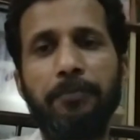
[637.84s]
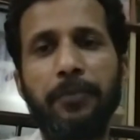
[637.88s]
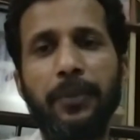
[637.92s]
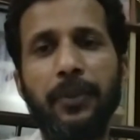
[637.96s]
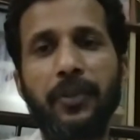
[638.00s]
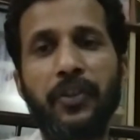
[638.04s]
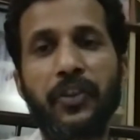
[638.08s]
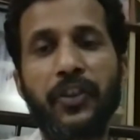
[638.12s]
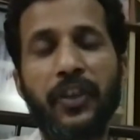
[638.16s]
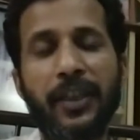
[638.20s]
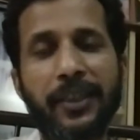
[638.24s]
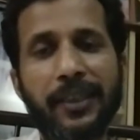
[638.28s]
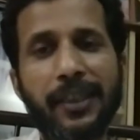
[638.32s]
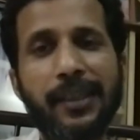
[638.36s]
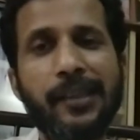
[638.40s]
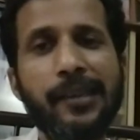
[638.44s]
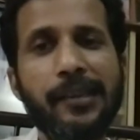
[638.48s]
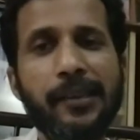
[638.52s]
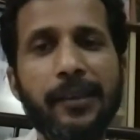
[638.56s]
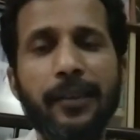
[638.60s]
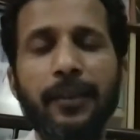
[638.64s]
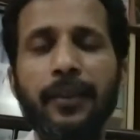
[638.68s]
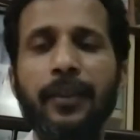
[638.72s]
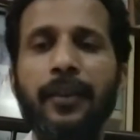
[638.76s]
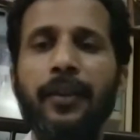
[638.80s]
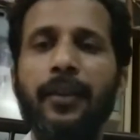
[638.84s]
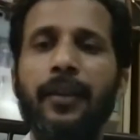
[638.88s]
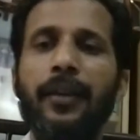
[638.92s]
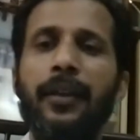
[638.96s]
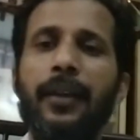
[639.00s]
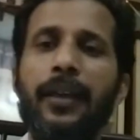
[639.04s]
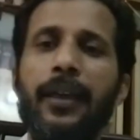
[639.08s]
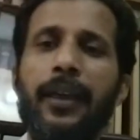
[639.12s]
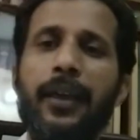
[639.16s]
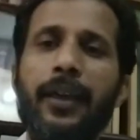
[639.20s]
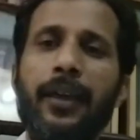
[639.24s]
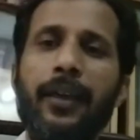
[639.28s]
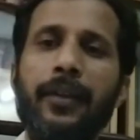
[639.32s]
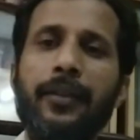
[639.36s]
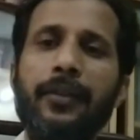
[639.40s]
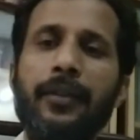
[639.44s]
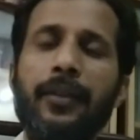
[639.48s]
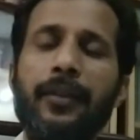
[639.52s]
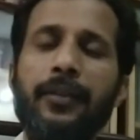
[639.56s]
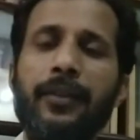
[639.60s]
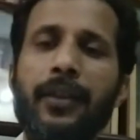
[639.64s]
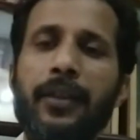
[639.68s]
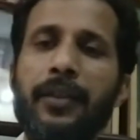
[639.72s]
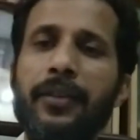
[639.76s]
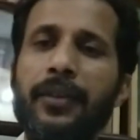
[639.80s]
satire, and
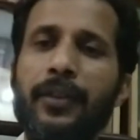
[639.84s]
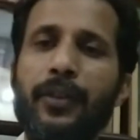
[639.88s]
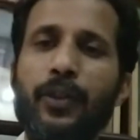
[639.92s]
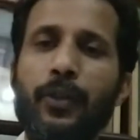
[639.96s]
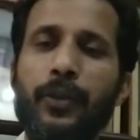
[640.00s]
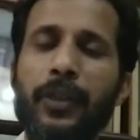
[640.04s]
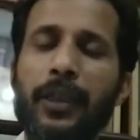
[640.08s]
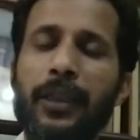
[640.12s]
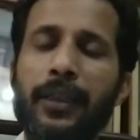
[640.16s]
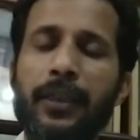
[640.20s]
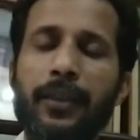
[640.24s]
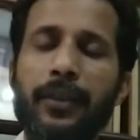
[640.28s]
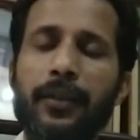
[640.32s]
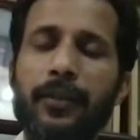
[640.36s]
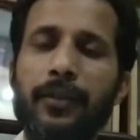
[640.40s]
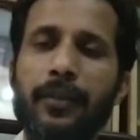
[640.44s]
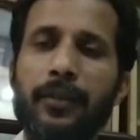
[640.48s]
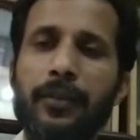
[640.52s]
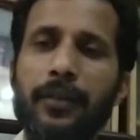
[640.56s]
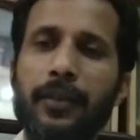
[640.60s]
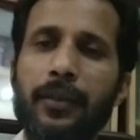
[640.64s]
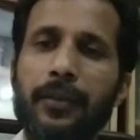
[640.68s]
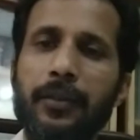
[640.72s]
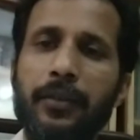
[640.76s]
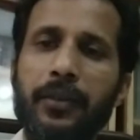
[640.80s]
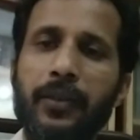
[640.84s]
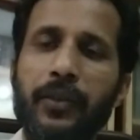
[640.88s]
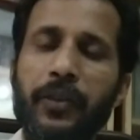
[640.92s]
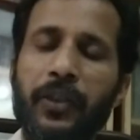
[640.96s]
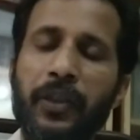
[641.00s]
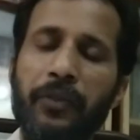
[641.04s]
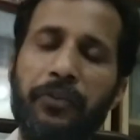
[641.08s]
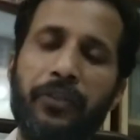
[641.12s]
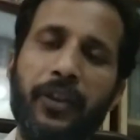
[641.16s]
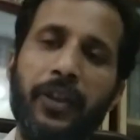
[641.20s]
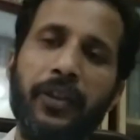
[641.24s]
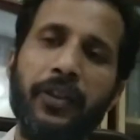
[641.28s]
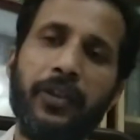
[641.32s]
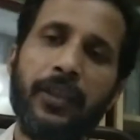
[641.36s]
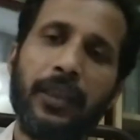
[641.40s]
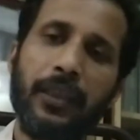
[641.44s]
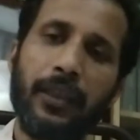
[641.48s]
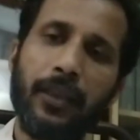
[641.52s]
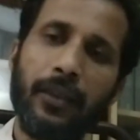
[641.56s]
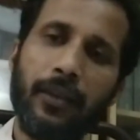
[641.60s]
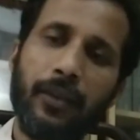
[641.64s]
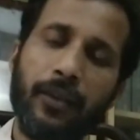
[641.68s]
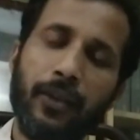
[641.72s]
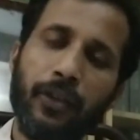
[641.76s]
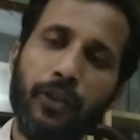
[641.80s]
that is a totally different
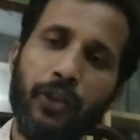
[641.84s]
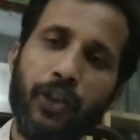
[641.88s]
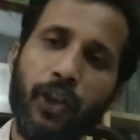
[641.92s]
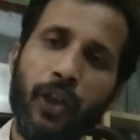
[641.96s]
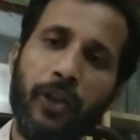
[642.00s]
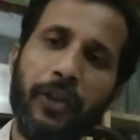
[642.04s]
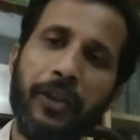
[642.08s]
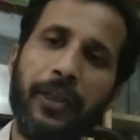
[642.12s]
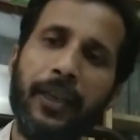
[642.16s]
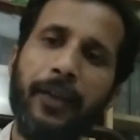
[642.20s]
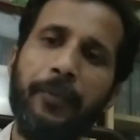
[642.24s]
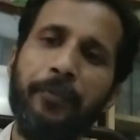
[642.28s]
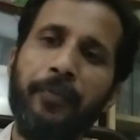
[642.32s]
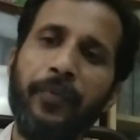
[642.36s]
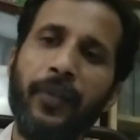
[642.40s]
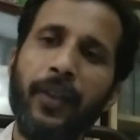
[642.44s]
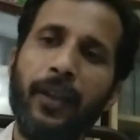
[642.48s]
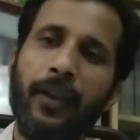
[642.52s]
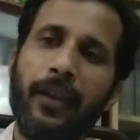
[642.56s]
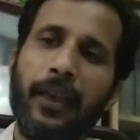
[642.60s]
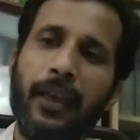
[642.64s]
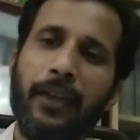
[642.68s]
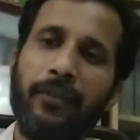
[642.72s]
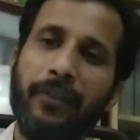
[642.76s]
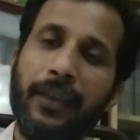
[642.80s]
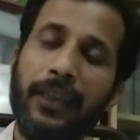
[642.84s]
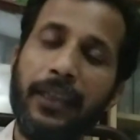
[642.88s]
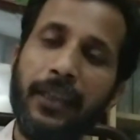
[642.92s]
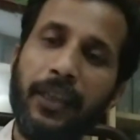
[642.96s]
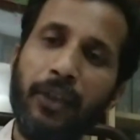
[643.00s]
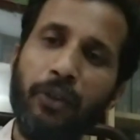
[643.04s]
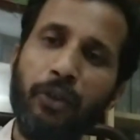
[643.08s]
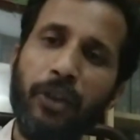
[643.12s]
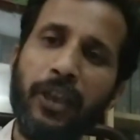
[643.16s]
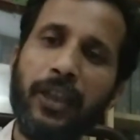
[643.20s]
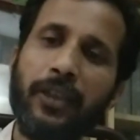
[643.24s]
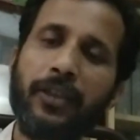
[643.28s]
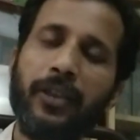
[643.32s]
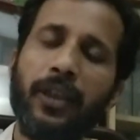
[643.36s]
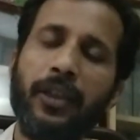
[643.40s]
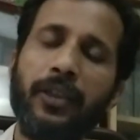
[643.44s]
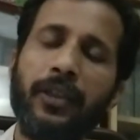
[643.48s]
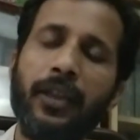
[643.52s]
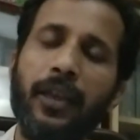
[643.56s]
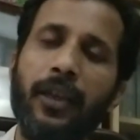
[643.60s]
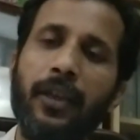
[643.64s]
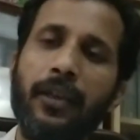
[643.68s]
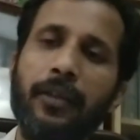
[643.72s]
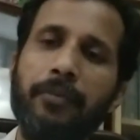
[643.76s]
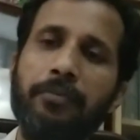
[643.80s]
genre and very unique
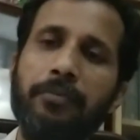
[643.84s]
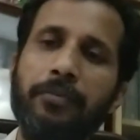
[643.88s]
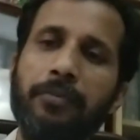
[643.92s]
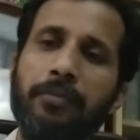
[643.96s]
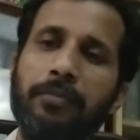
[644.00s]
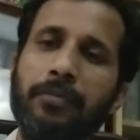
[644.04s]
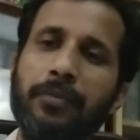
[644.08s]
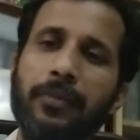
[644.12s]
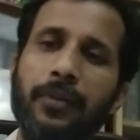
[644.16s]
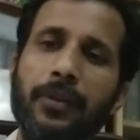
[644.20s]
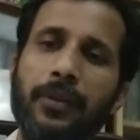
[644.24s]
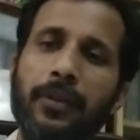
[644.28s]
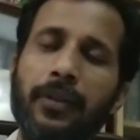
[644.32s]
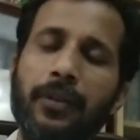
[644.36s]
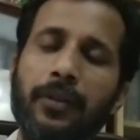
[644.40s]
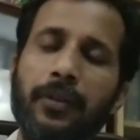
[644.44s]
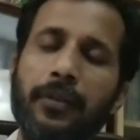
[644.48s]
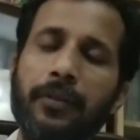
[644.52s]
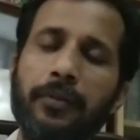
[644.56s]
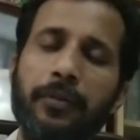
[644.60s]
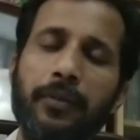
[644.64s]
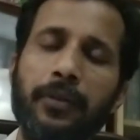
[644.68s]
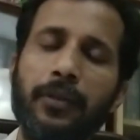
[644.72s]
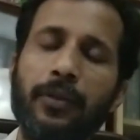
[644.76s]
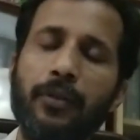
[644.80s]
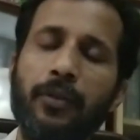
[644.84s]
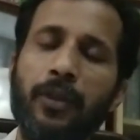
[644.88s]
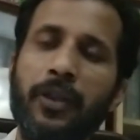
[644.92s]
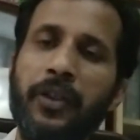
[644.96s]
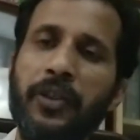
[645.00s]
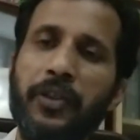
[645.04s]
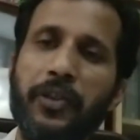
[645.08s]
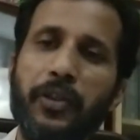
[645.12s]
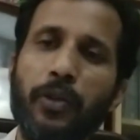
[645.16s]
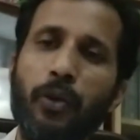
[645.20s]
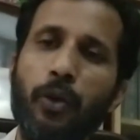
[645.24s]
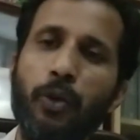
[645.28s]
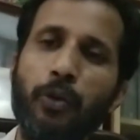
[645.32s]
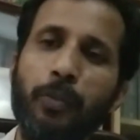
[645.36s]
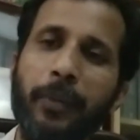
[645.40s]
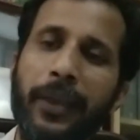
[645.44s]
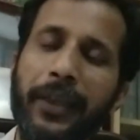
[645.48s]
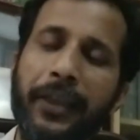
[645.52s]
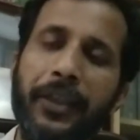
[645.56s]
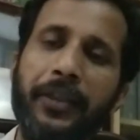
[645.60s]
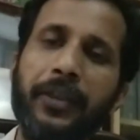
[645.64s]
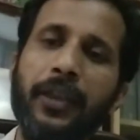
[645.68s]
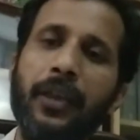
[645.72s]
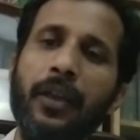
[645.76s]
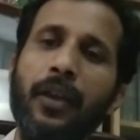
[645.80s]
genre on its own
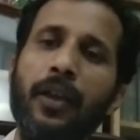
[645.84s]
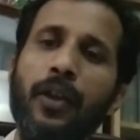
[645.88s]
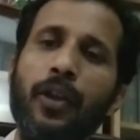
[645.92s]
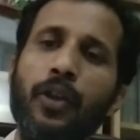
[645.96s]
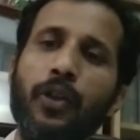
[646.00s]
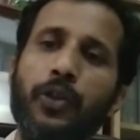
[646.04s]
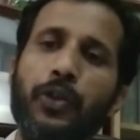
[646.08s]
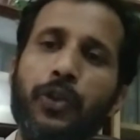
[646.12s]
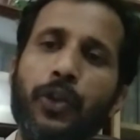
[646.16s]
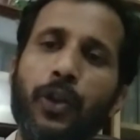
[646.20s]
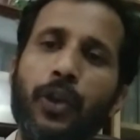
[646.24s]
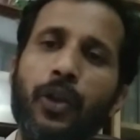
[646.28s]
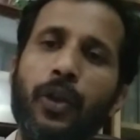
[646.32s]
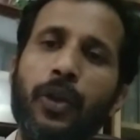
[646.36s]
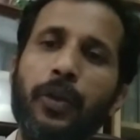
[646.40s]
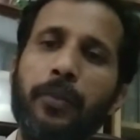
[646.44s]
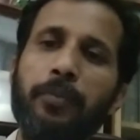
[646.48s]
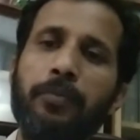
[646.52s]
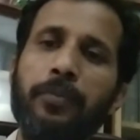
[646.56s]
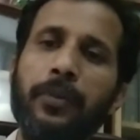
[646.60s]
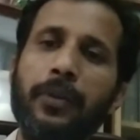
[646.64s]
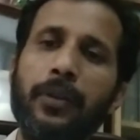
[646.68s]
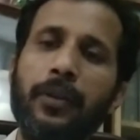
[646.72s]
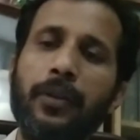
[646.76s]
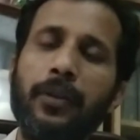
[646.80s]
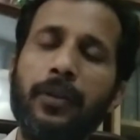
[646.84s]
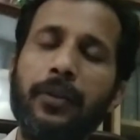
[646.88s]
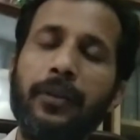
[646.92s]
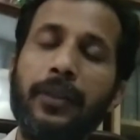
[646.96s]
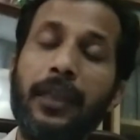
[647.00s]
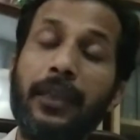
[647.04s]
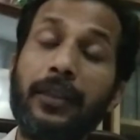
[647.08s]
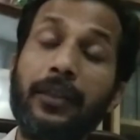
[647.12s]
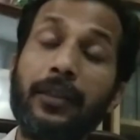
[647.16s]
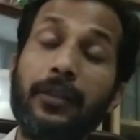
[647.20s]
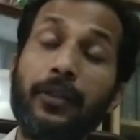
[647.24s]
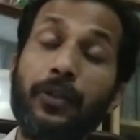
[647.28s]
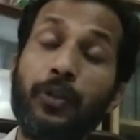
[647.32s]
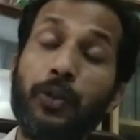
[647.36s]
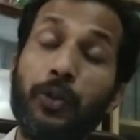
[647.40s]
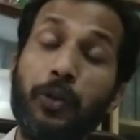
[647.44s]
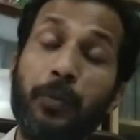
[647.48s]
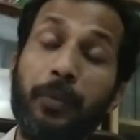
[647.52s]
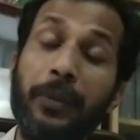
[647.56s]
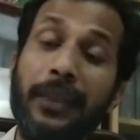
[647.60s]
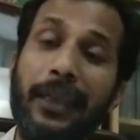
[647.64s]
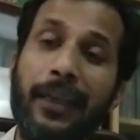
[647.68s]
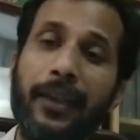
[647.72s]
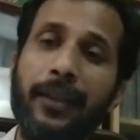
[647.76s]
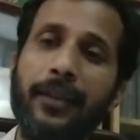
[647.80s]
merit. So that
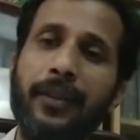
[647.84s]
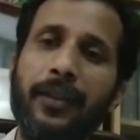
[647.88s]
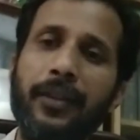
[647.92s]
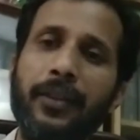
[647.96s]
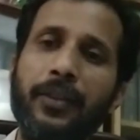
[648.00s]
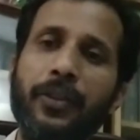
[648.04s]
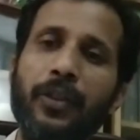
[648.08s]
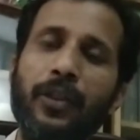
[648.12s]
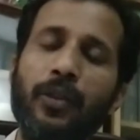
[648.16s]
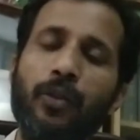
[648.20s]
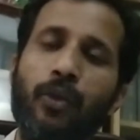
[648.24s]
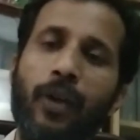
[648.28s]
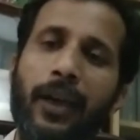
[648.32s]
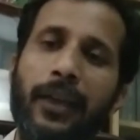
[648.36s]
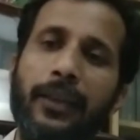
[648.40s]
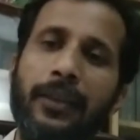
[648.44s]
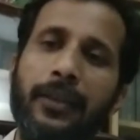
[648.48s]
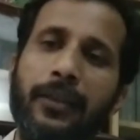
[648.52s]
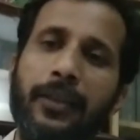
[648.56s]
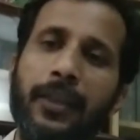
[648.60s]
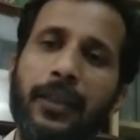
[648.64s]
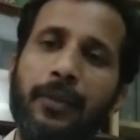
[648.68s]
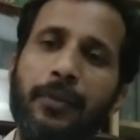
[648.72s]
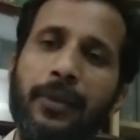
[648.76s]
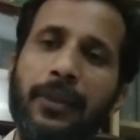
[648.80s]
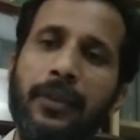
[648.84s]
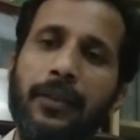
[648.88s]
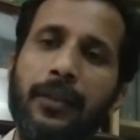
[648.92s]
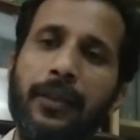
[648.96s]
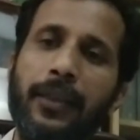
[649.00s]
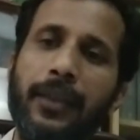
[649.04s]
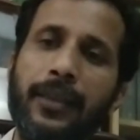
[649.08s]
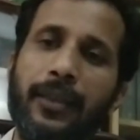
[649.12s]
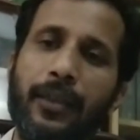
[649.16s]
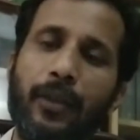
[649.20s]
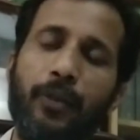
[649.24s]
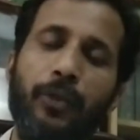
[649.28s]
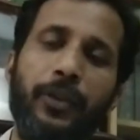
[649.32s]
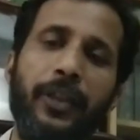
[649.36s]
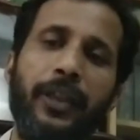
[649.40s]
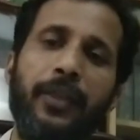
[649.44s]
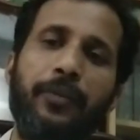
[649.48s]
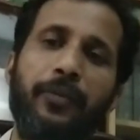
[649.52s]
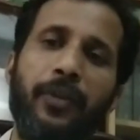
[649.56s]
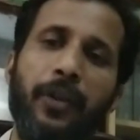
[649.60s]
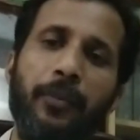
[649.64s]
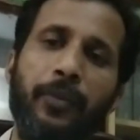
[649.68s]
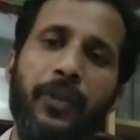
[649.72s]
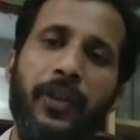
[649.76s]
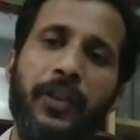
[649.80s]
should be another reason why it has been excluded
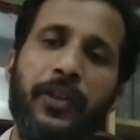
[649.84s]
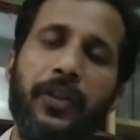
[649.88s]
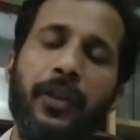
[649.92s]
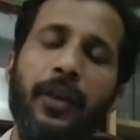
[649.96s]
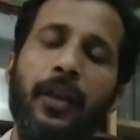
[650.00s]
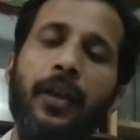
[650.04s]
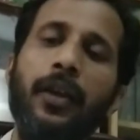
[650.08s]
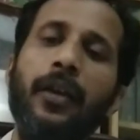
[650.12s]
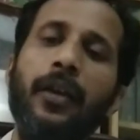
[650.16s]
from this